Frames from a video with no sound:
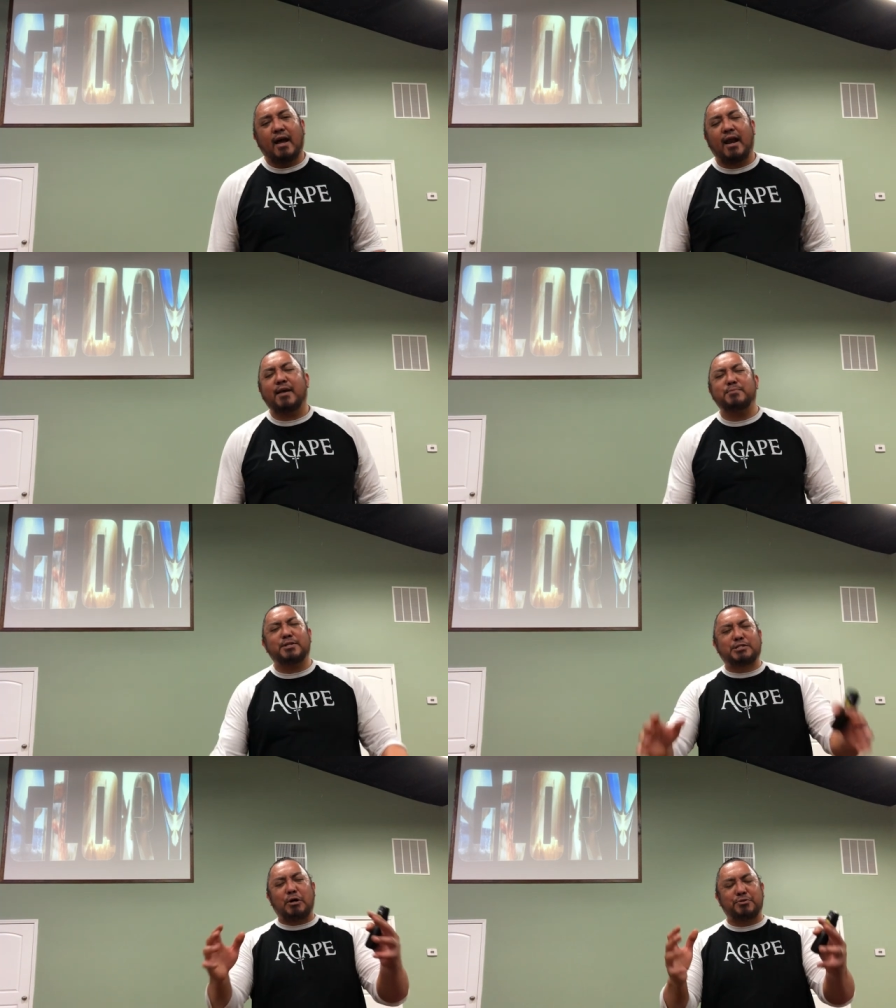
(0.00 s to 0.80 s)
And I'm
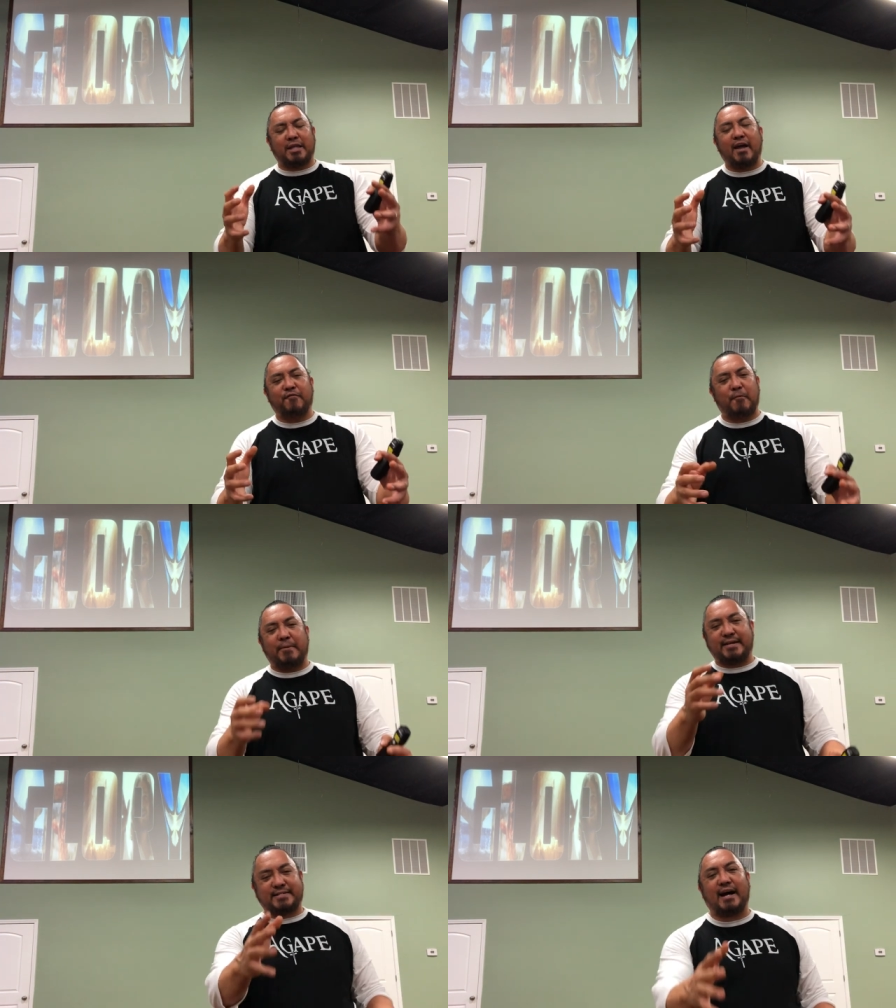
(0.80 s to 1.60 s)
just so thankful
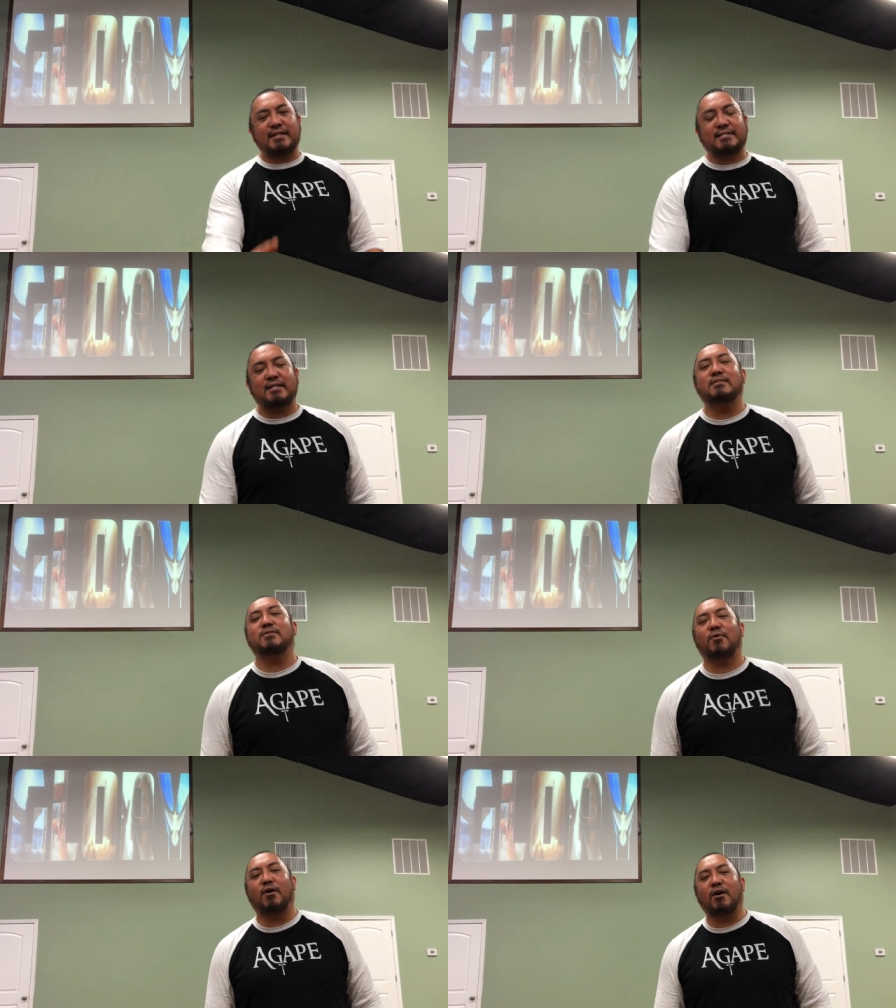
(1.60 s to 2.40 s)
because God sees
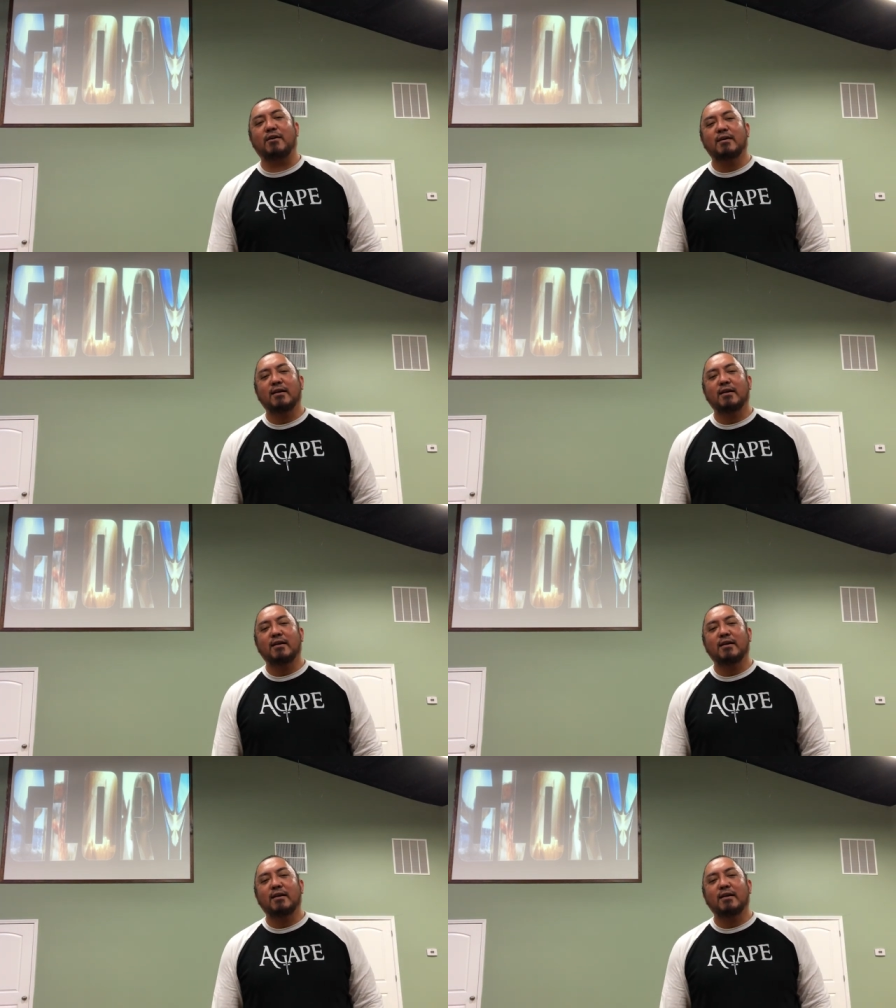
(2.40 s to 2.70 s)
your heart